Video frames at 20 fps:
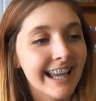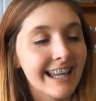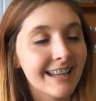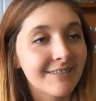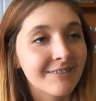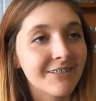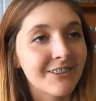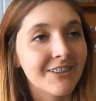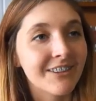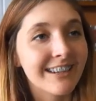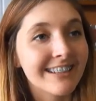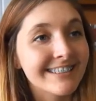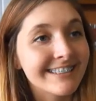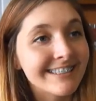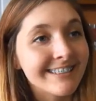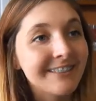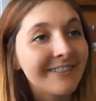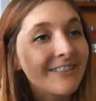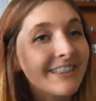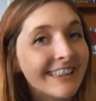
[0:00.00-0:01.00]
if you guys
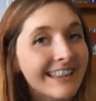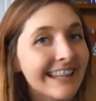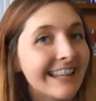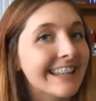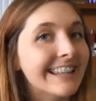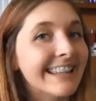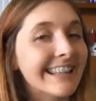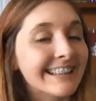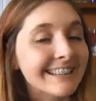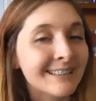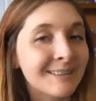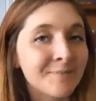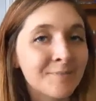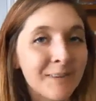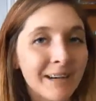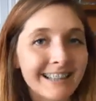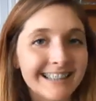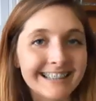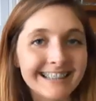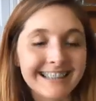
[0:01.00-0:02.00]
don't think that's the
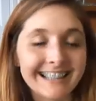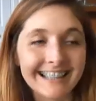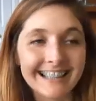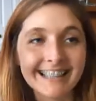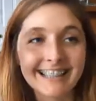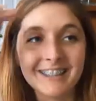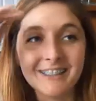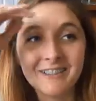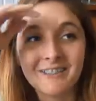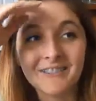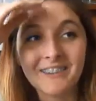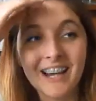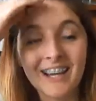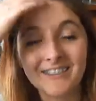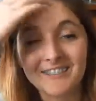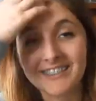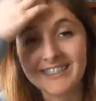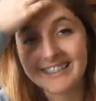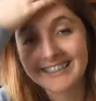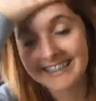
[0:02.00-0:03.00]
best thing you've
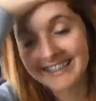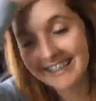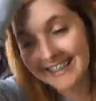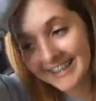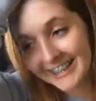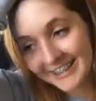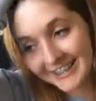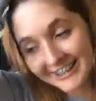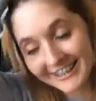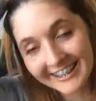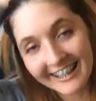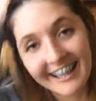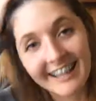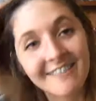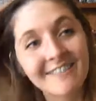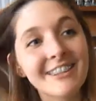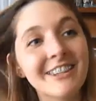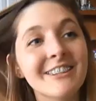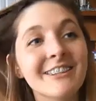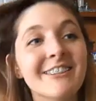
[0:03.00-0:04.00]
ever seen in your
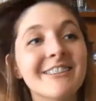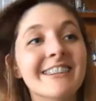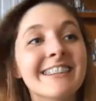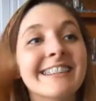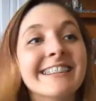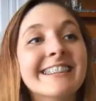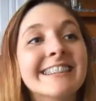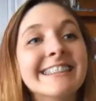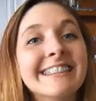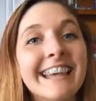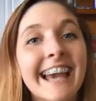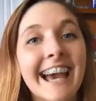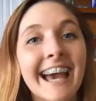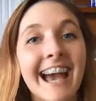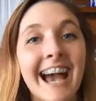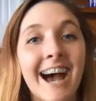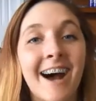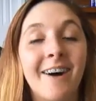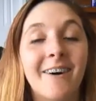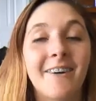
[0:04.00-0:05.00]
life, then you need to get
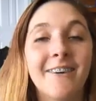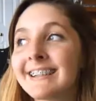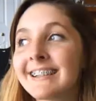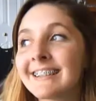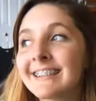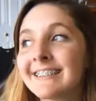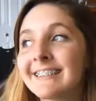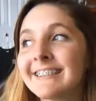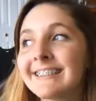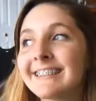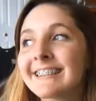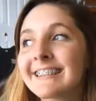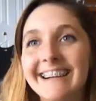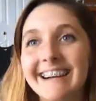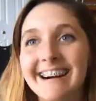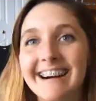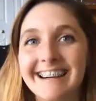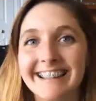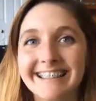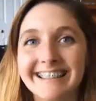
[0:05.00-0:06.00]
out. Because
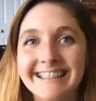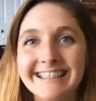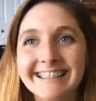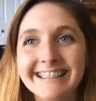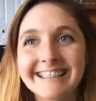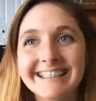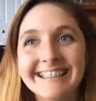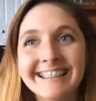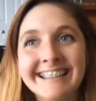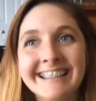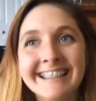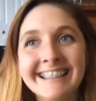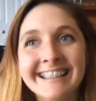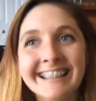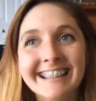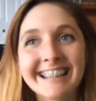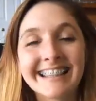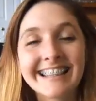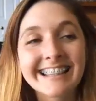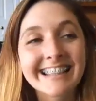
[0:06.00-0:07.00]
honestly,
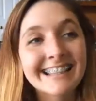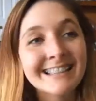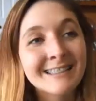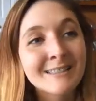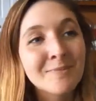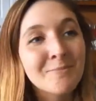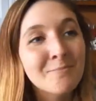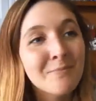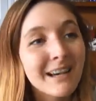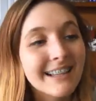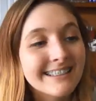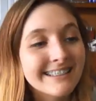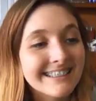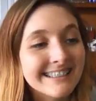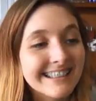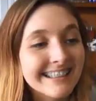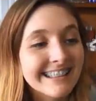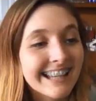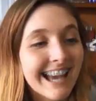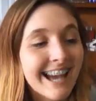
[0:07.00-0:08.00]
like, that's the best
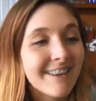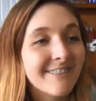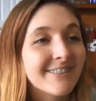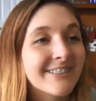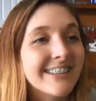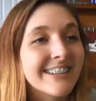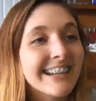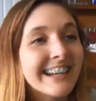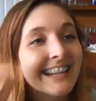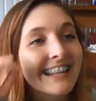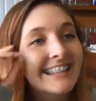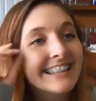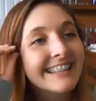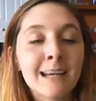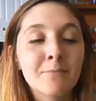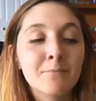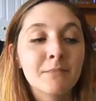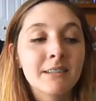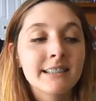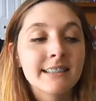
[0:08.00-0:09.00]
thing ever, and
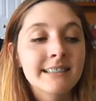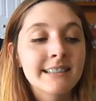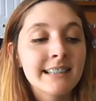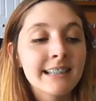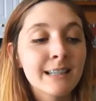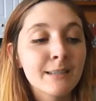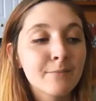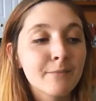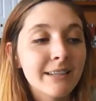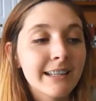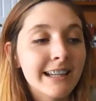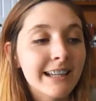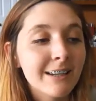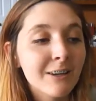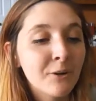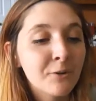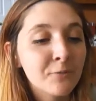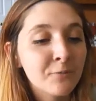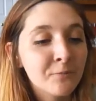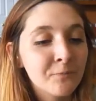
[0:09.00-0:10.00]
I miss him, and I
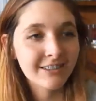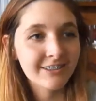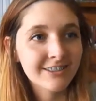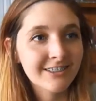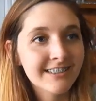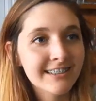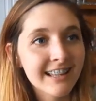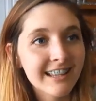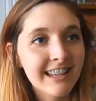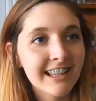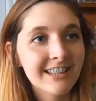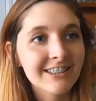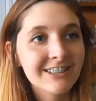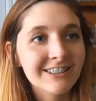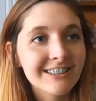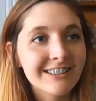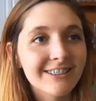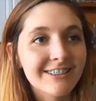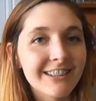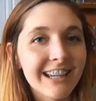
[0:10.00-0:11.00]
know she said that she
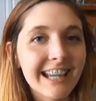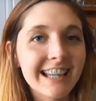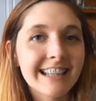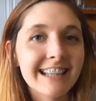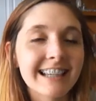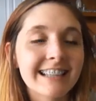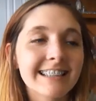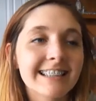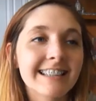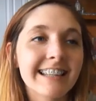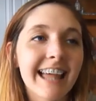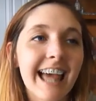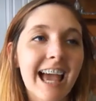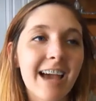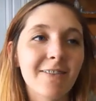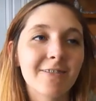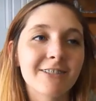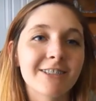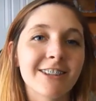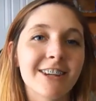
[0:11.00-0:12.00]
still can't get into the
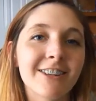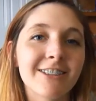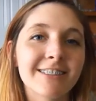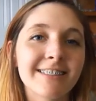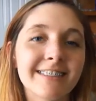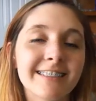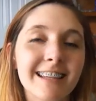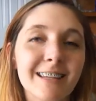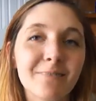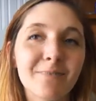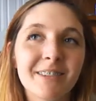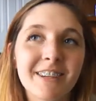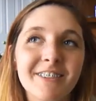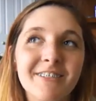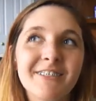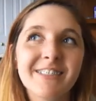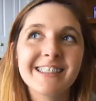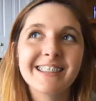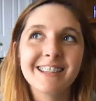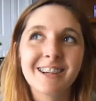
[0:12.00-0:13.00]
Avatar state, but I
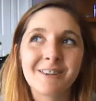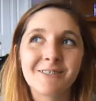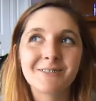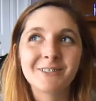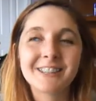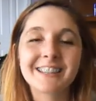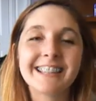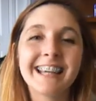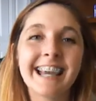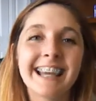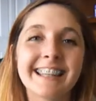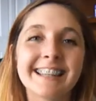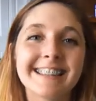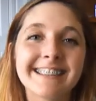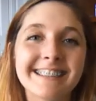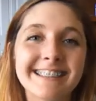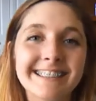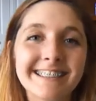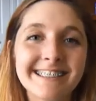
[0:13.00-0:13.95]
really hope she can this